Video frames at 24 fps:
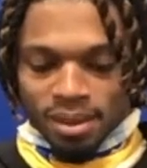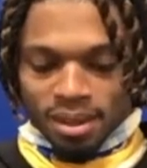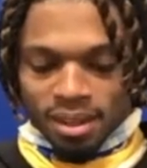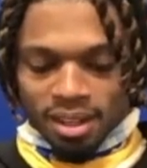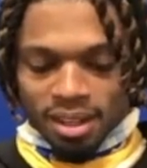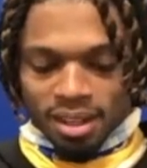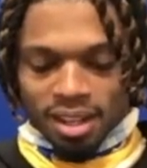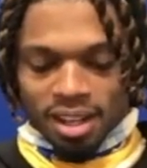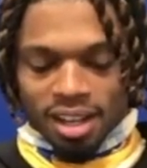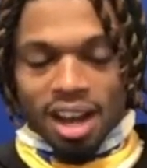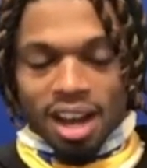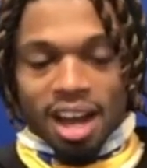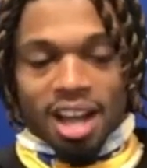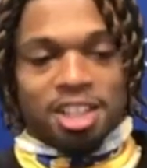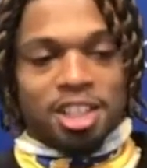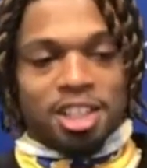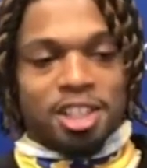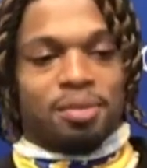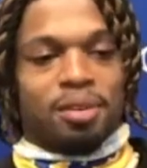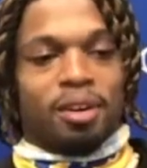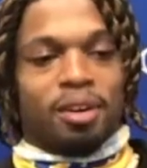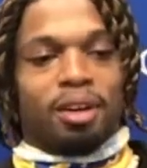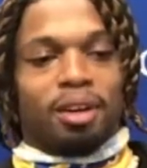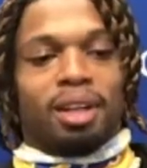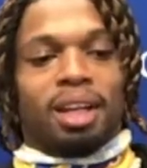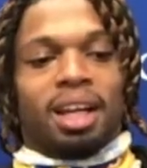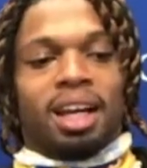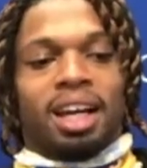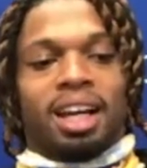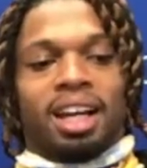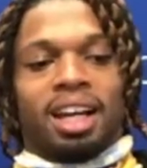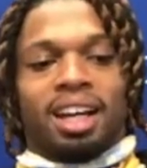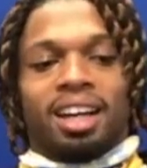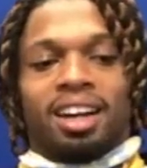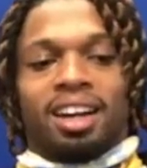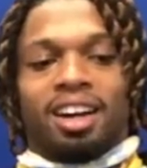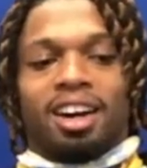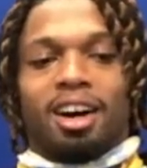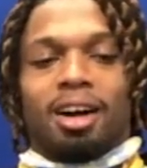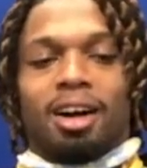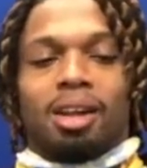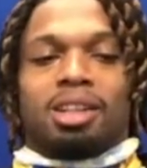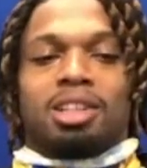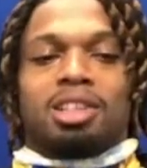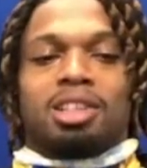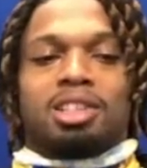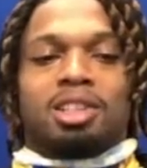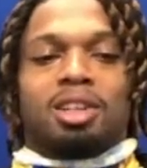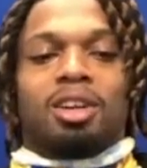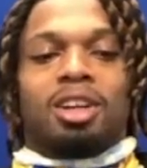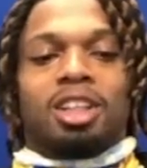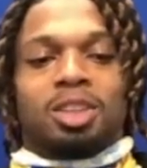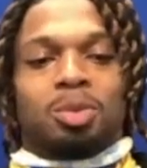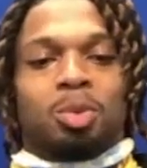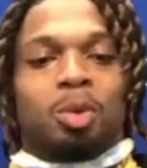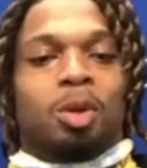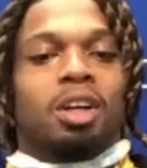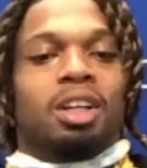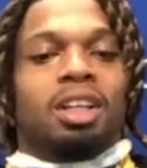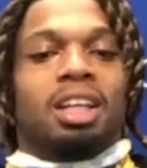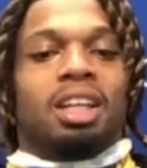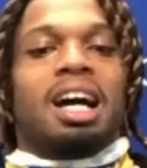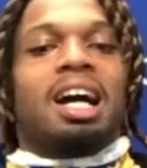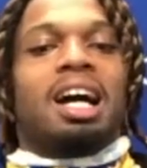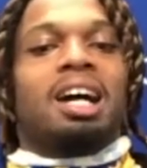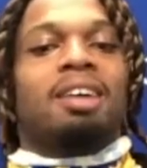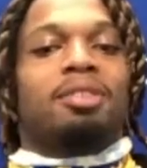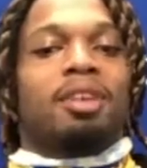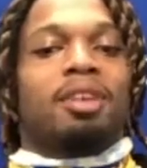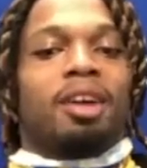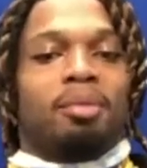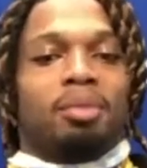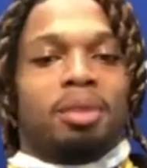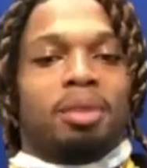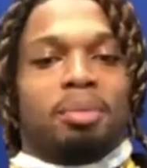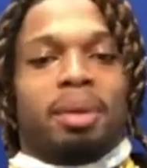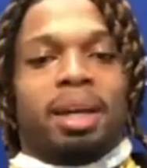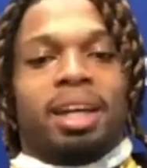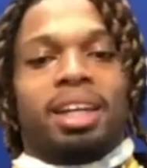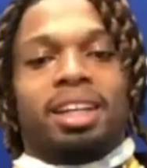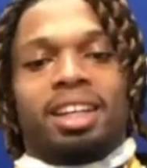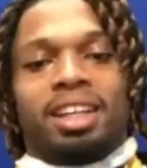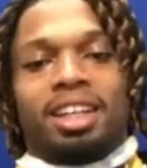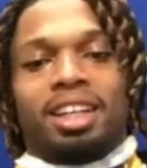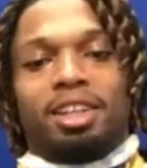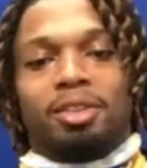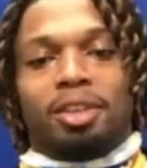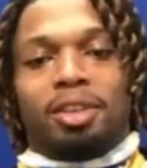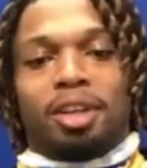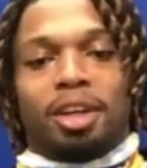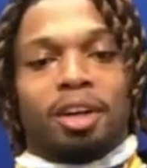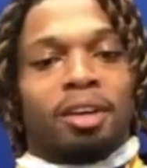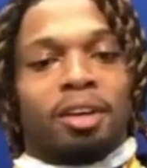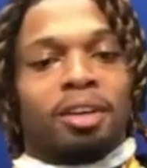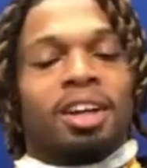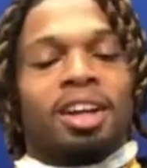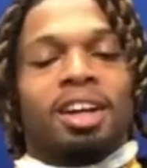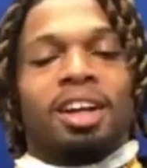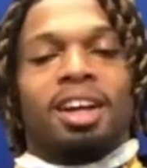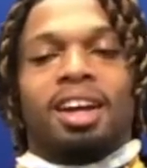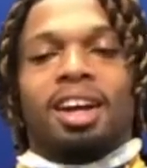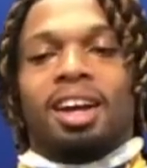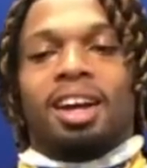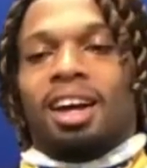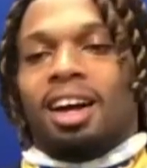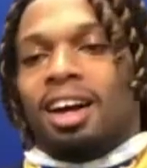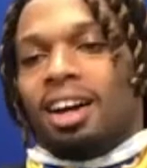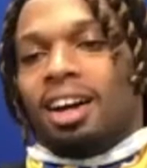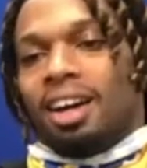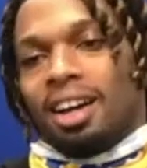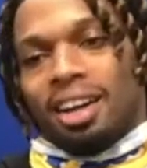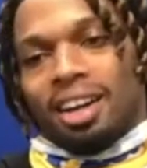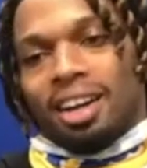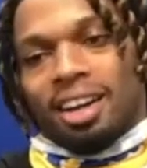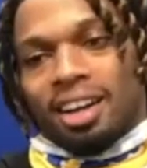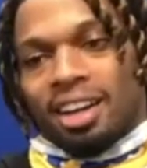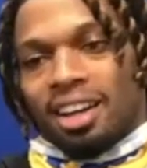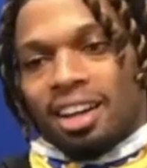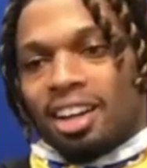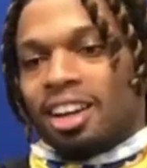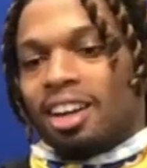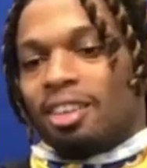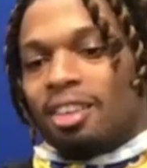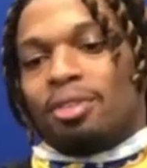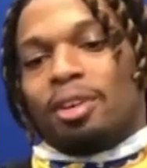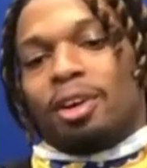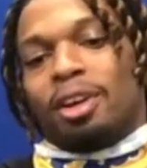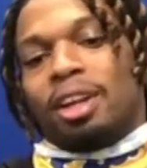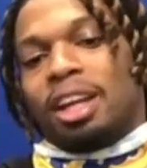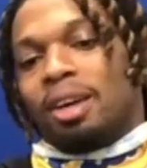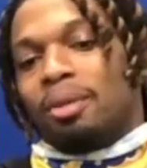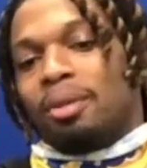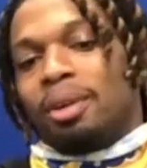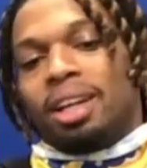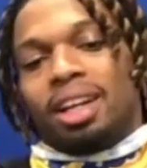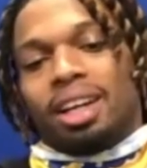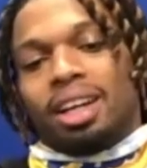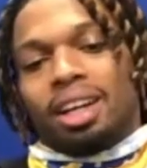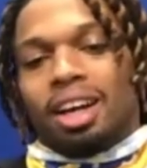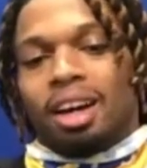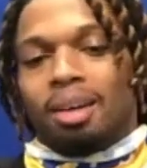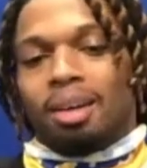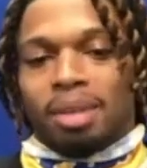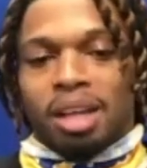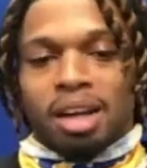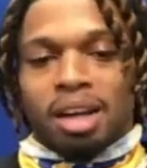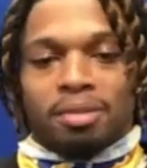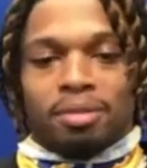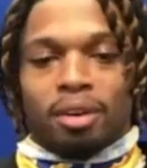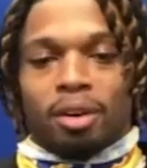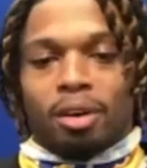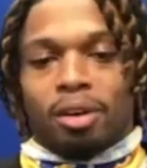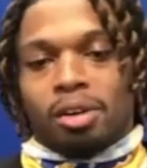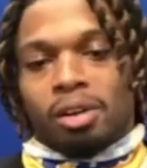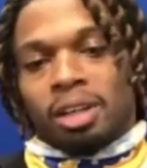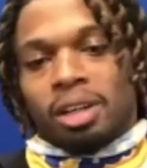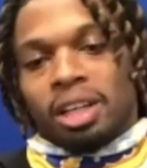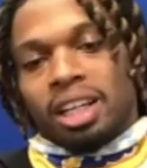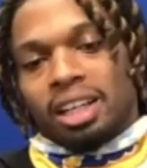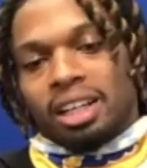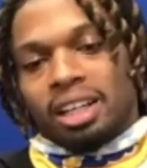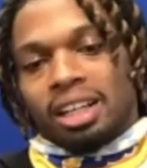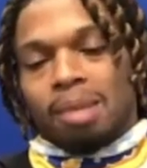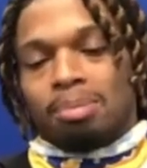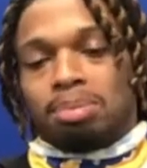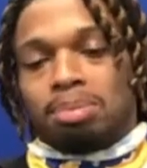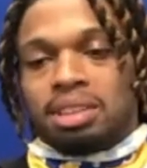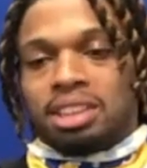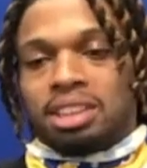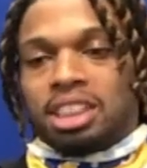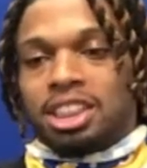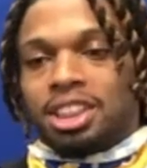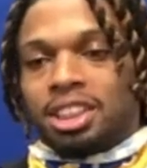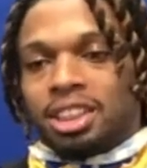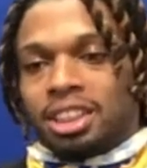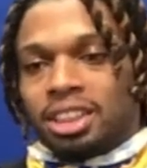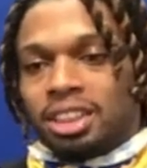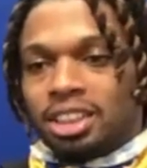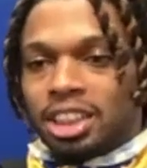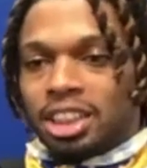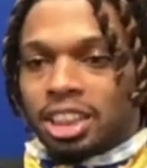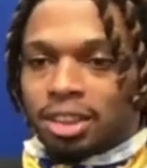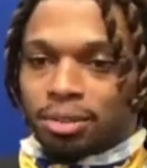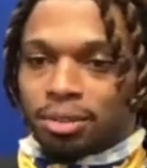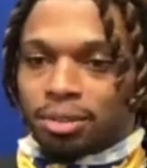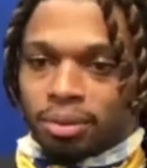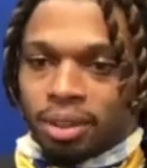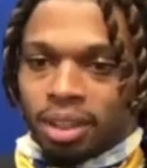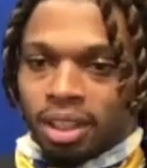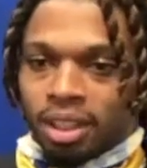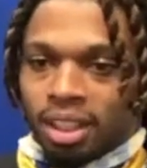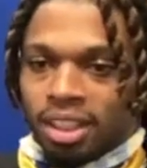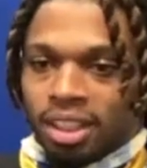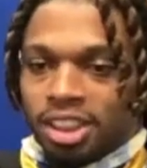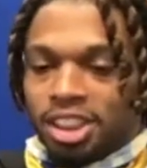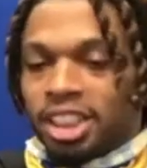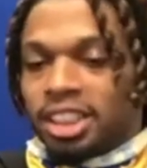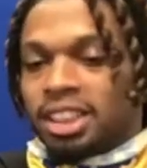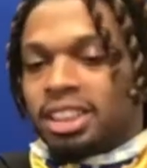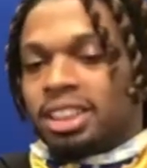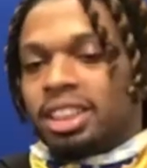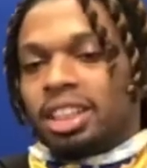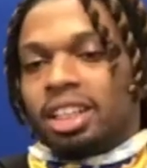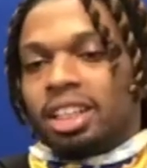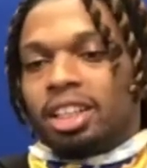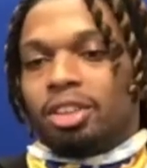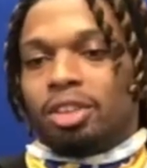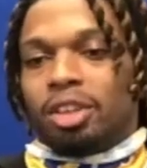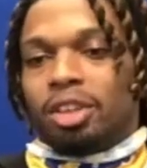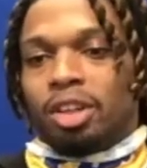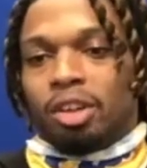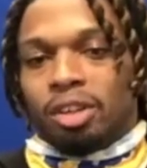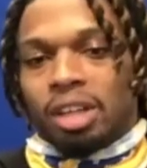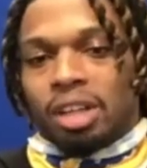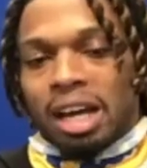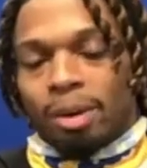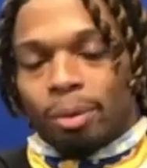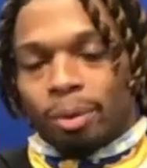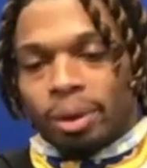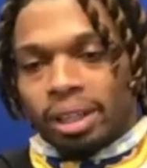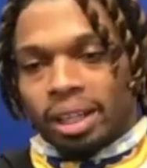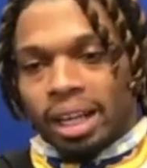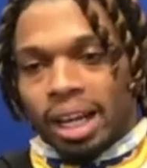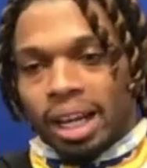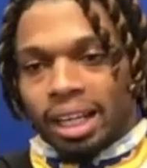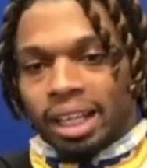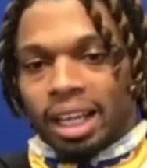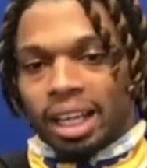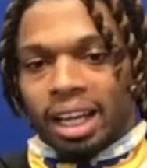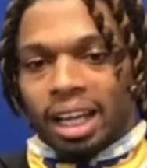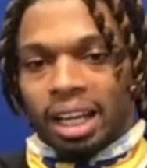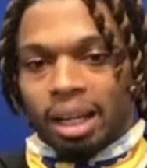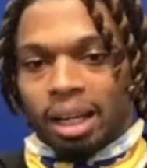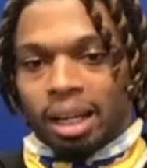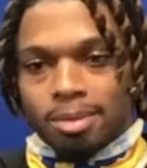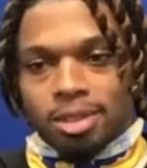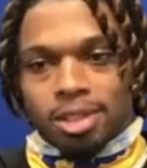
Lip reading: I just felt like all the stars were aligned for him to make it, you know. I felt like we didn't come that far, get in that position just to, you know, not win that game.